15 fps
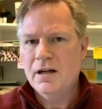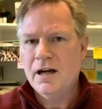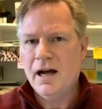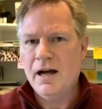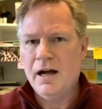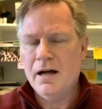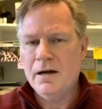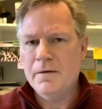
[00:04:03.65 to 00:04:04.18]

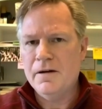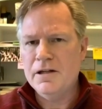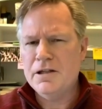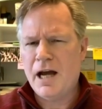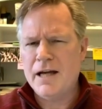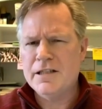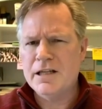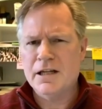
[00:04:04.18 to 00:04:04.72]

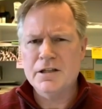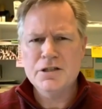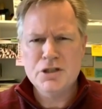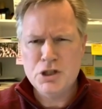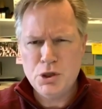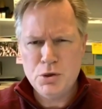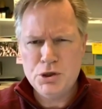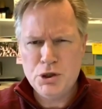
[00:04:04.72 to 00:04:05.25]
I think,
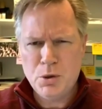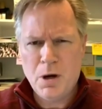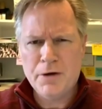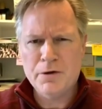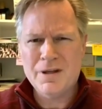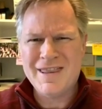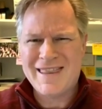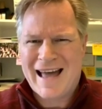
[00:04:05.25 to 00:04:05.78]

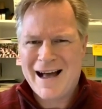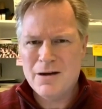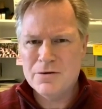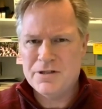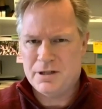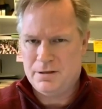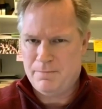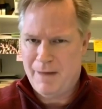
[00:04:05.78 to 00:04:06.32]

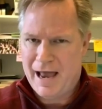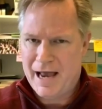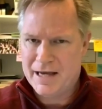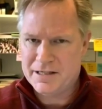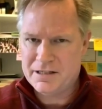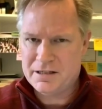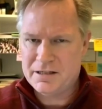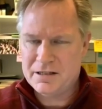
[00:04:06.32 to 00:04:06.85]
200,000
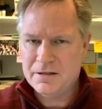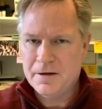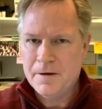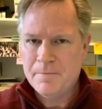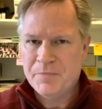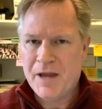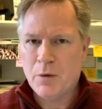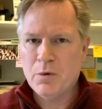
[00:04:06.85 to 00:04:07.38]
masks
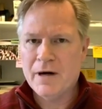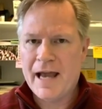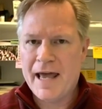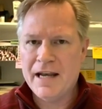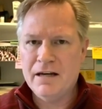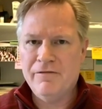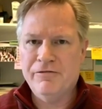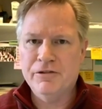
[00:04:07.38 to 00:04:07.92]
that were
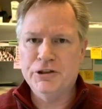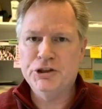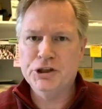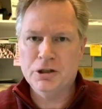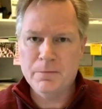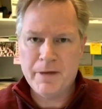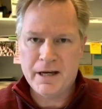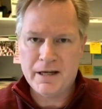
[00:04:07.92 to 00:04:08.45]
headed for
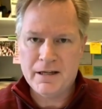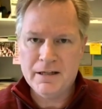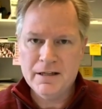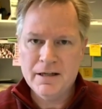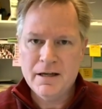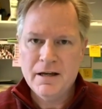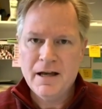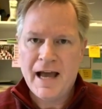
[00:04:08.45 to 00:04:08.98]
Germany
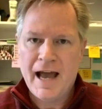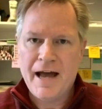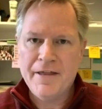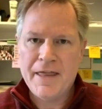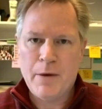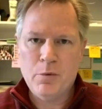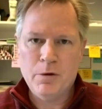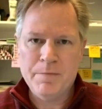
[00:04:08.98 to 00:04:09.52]

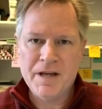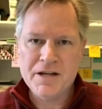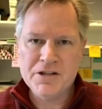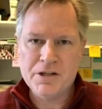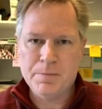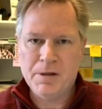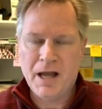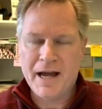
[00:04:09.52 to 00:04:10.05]
that were being
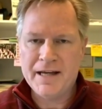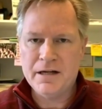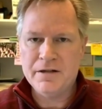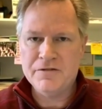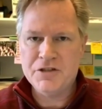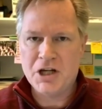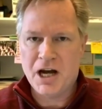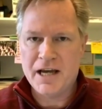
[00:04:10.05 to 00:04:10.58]
supplied out
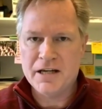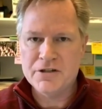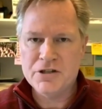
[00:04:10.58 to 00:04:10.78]
of China.